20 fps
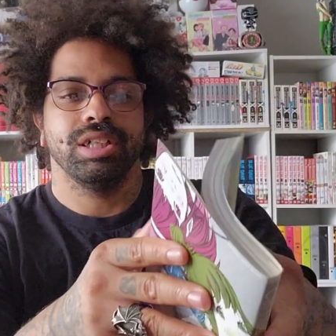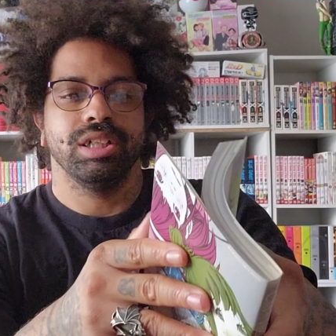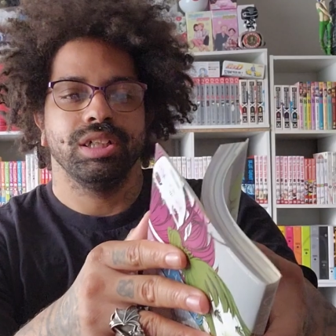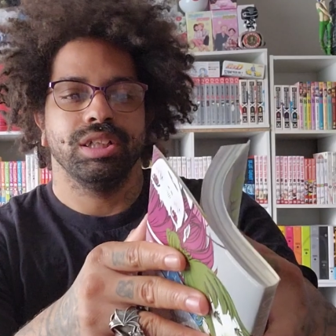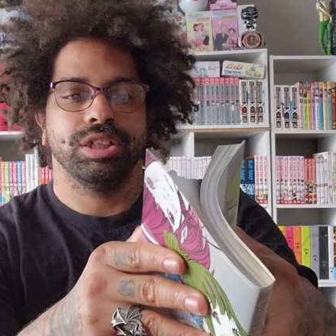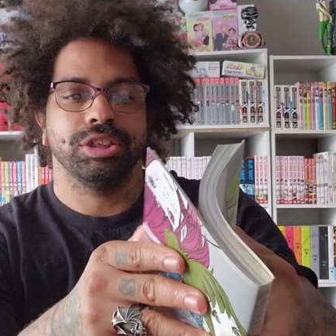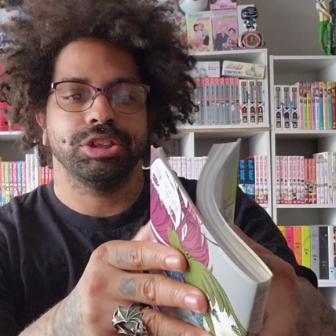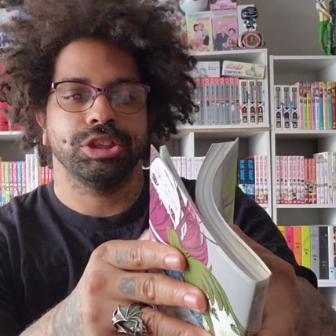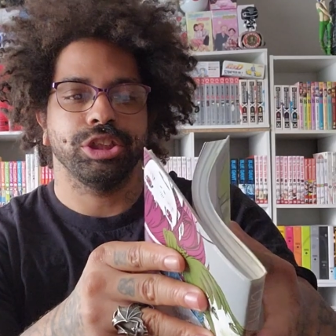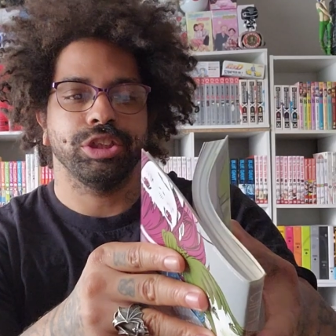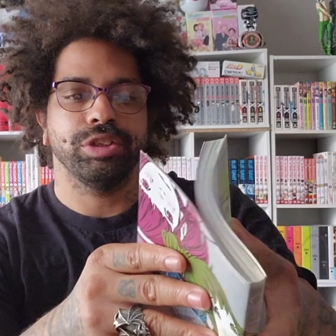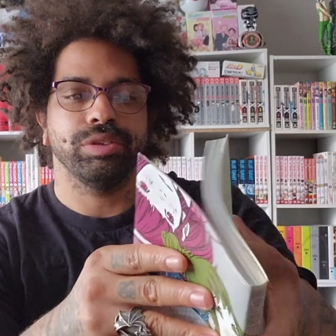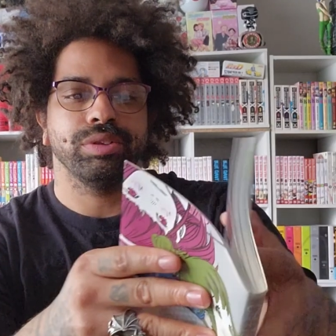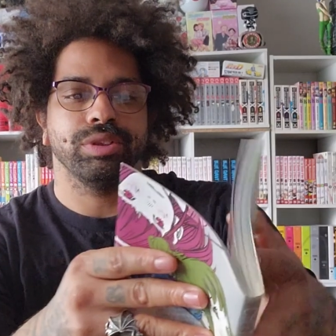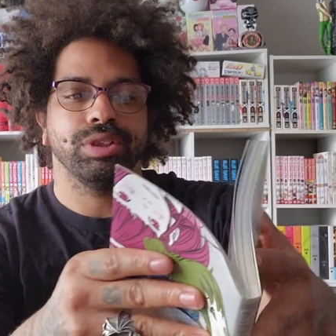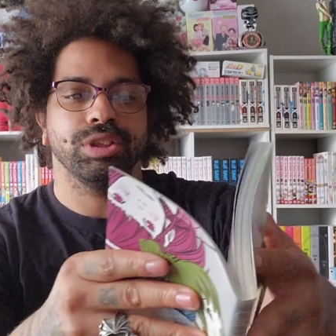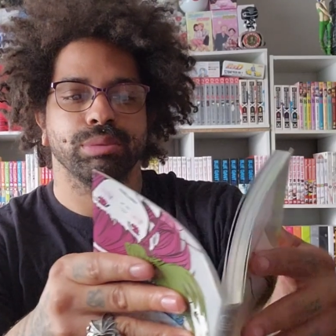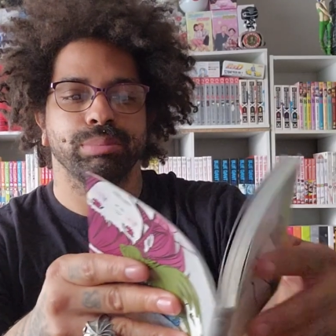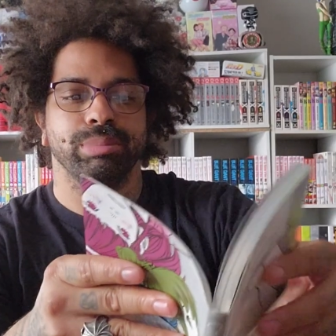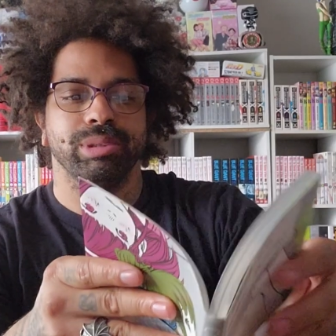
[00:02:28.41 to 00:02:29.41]
Let's show you a
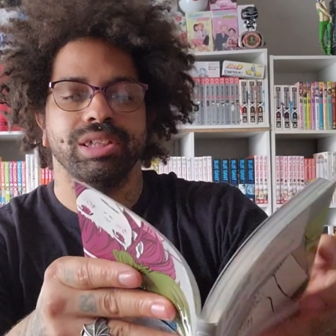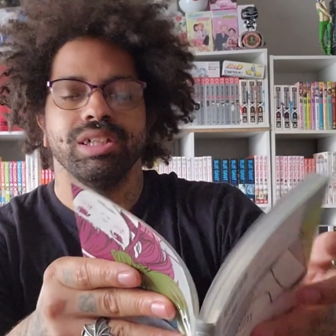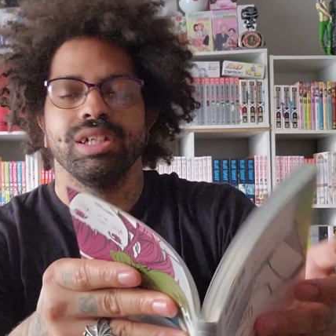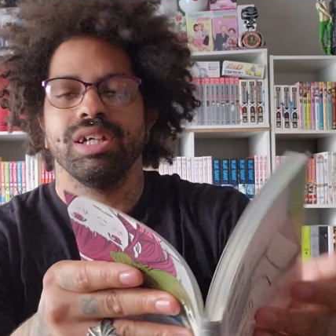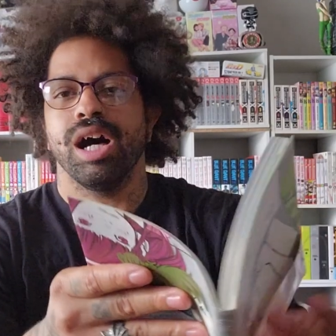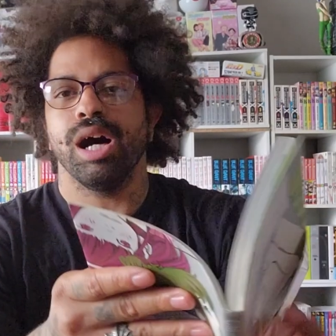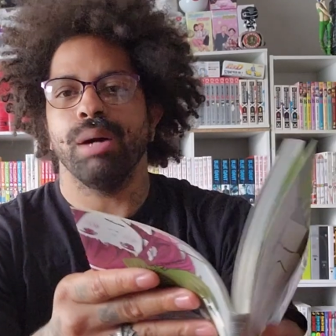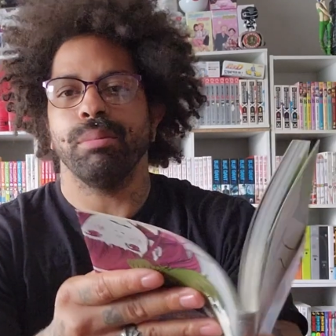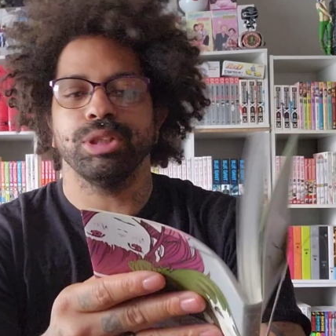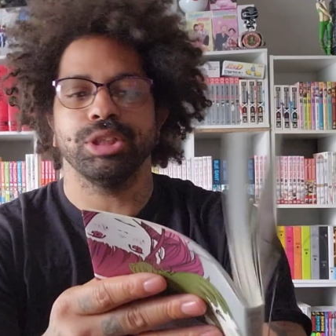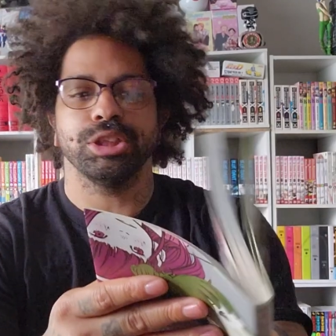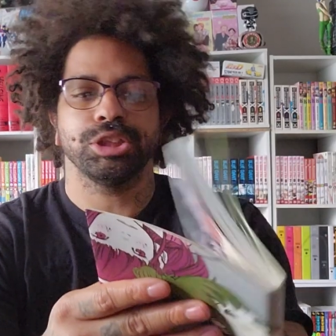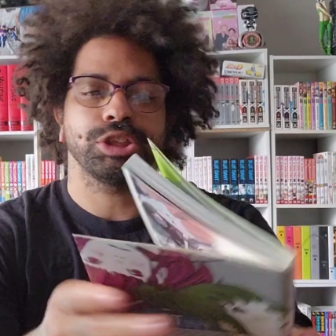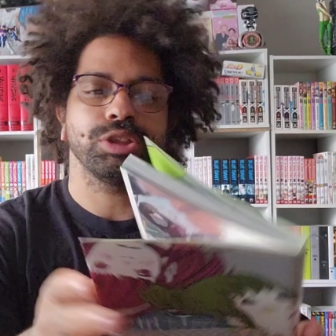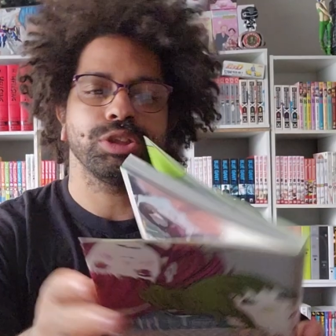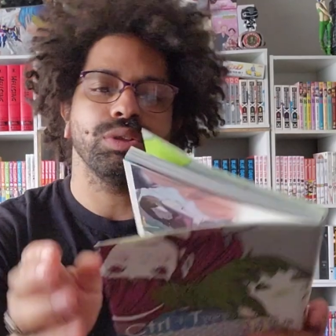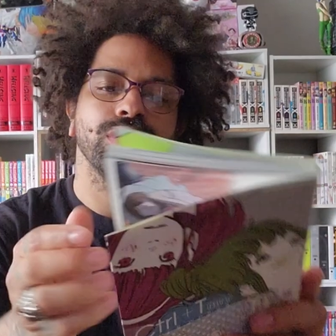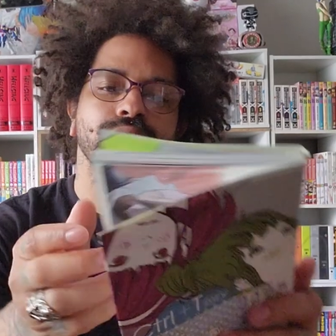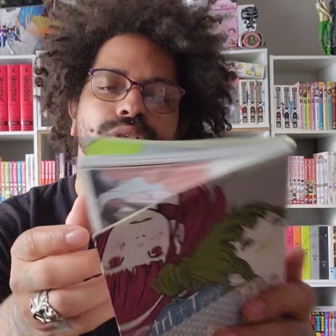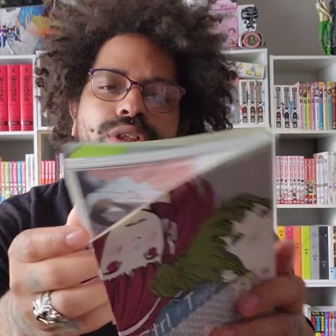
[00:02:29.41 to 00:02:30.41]
little bit. I'm going to
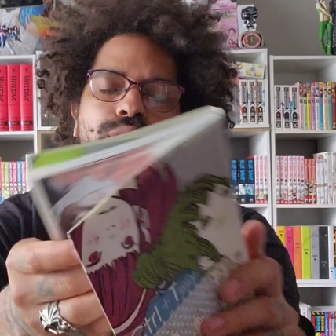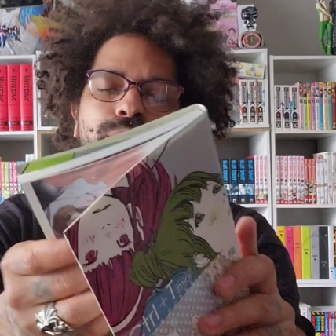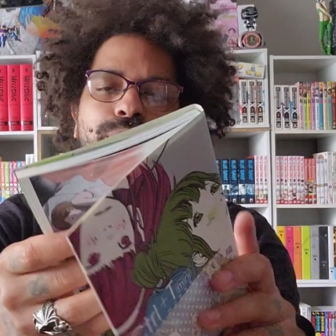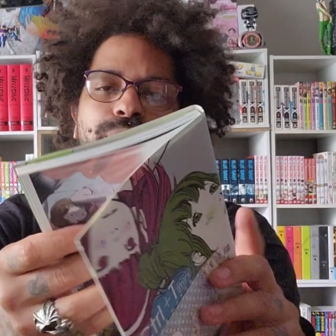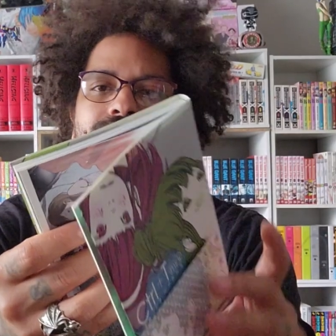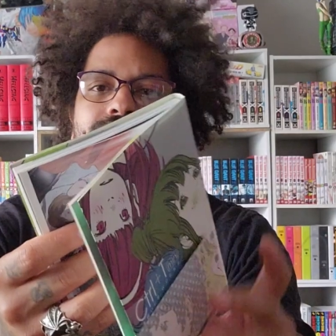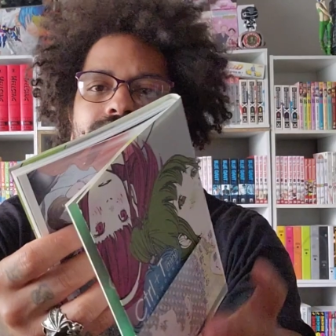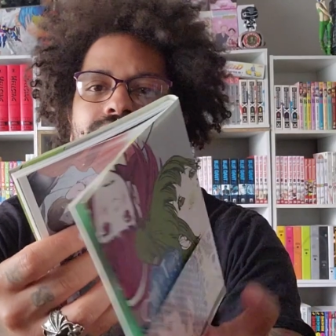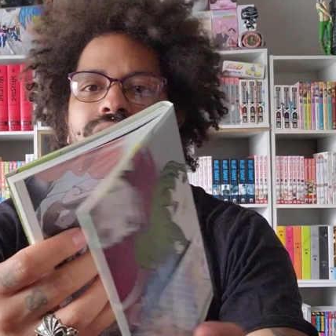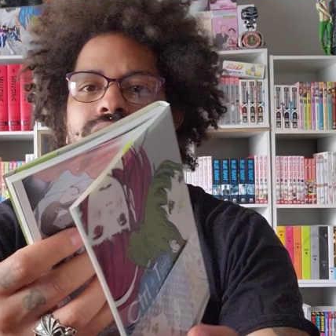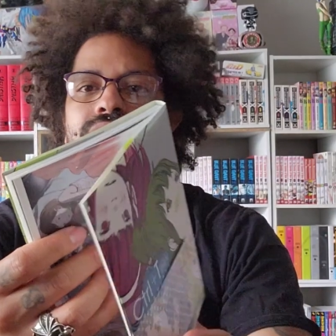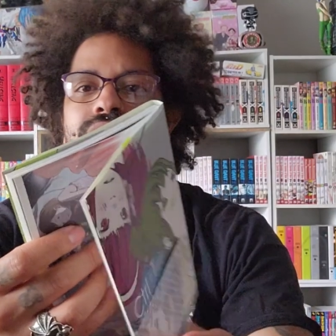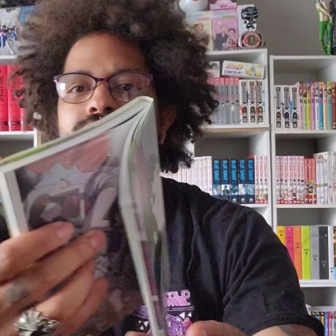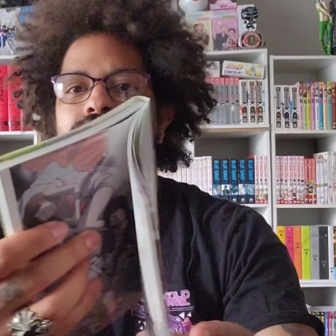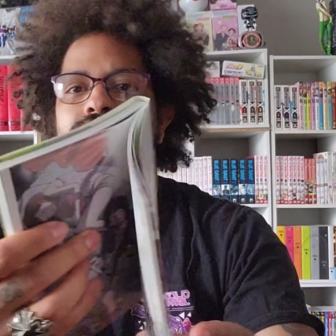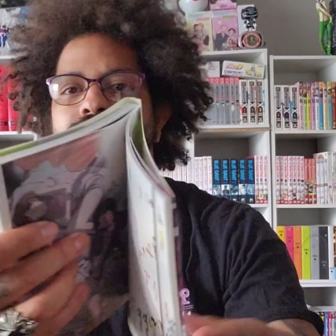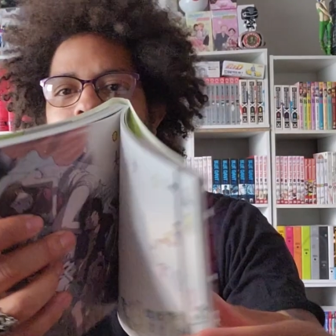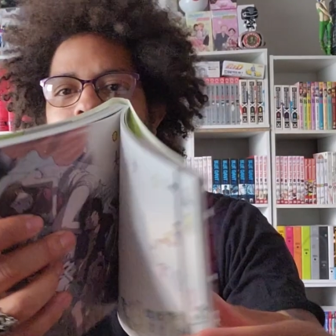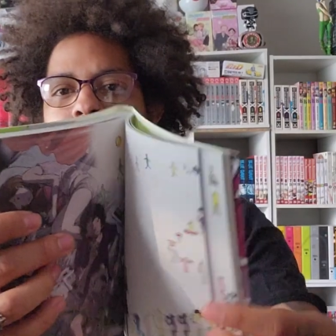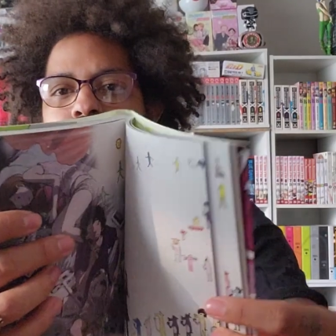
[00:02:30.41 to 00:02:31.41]
show a little bit
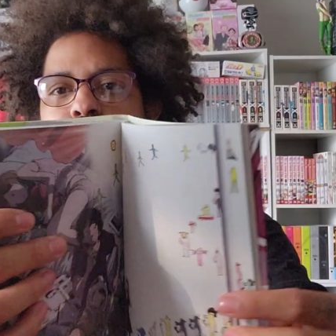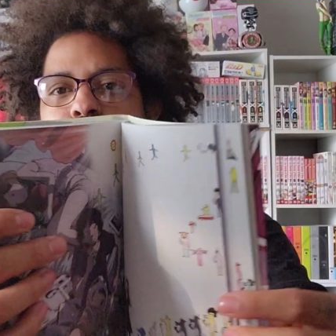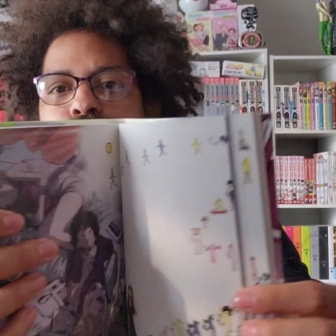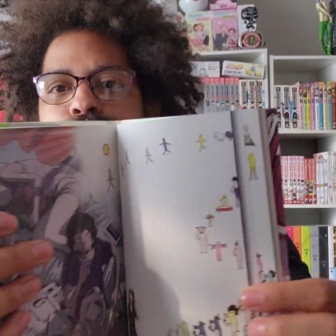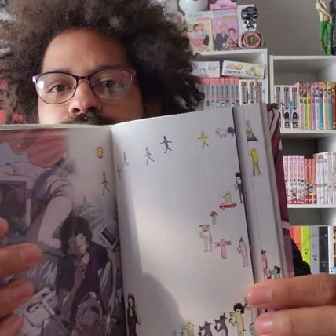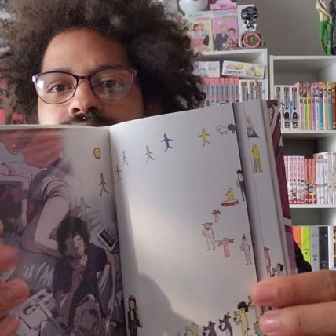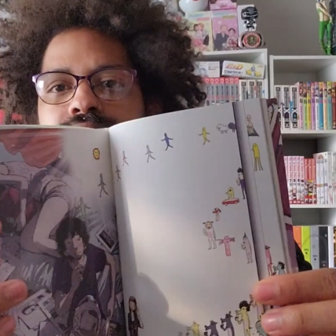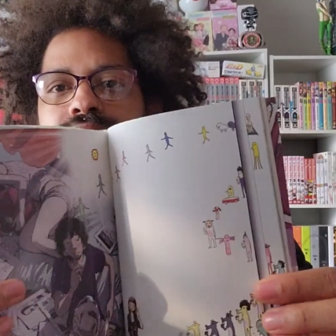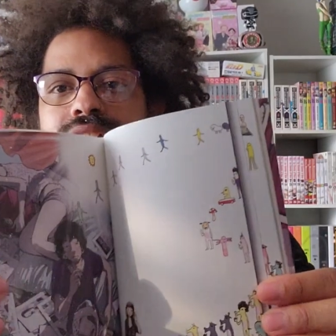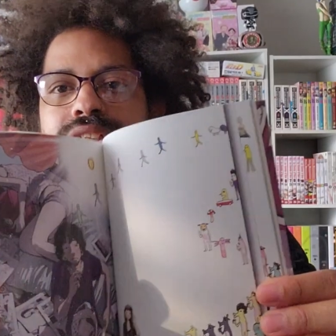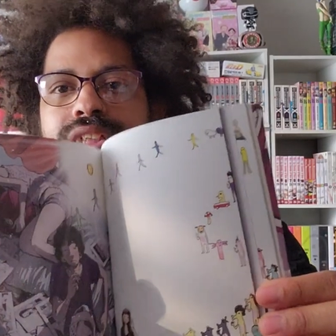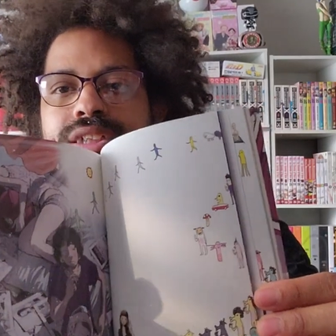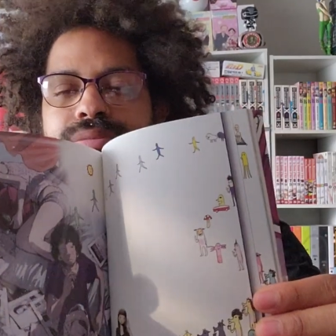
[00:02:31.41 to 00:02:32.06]
of each book.